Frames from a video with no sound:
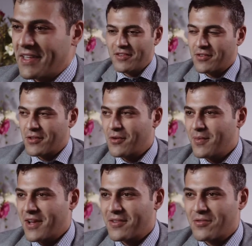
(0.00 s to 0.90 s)
Even go
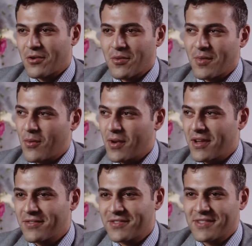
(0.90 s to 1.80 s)
back and forth with my
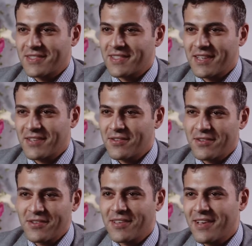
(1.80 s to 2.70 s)
wife. She's like, you know,
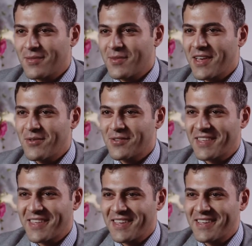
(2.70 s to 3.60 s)
you can help me out with the
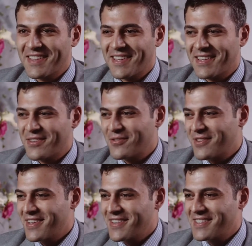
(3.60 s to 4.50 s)
kid, and you're
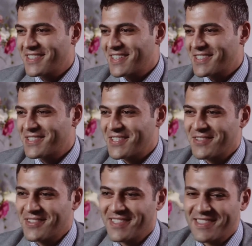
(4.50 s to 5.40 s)
reading these lectures and
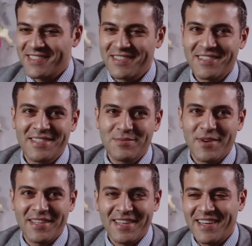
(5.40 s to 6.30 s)
you're listening to these
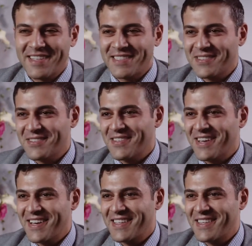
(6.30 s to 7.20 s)
podcasts and all
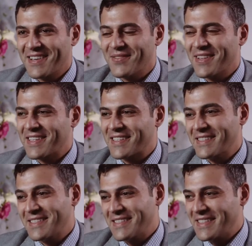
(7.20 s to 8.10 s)
that. I'm like,
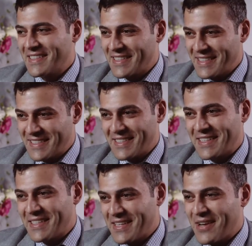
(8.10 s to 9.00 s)

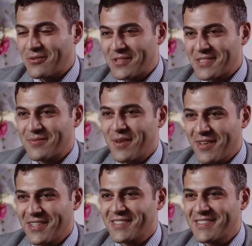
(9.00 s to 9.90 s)
I want to serve my
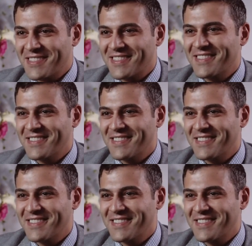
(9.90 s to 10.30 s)
patients.